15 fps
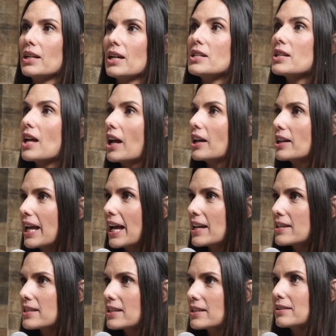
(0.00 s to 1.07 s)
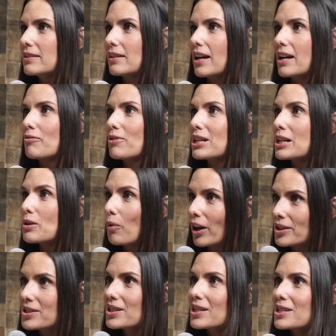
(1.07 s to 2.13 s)
Not a lesson I really
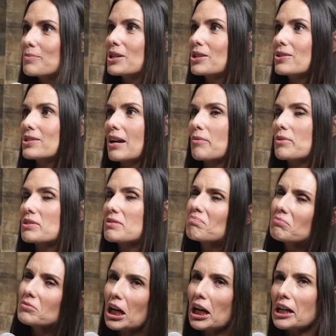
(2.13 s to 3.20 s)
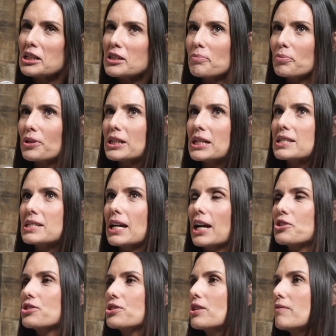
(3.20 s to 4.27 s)
wanted, because I was kind of pretty
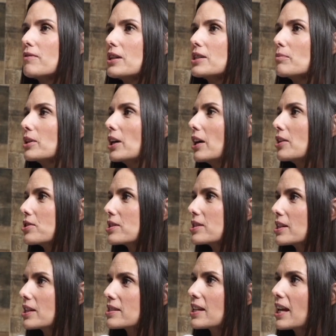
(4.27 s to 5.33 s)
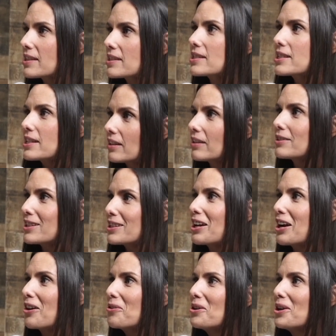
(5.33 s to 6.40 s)
attached to the victim consciousness then still, you
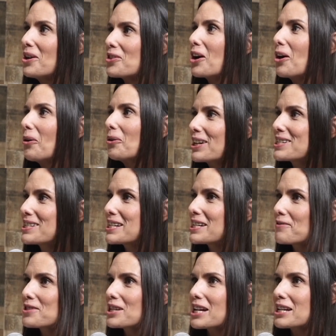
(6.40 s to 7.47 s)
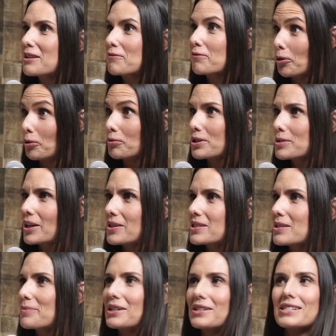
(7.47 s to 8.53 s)
know. The whole idea of taking full
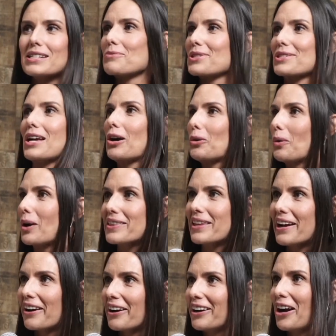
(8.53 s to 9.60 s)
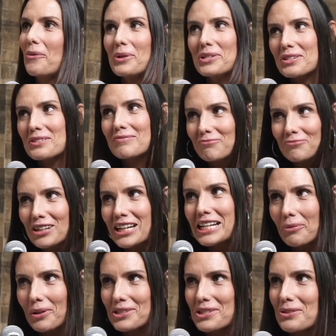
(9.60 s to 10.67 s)
responsibility was not quite there. I
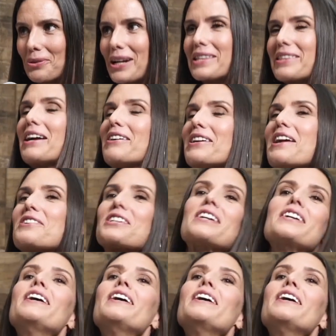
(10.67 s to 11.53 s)
wasn't quite there yet.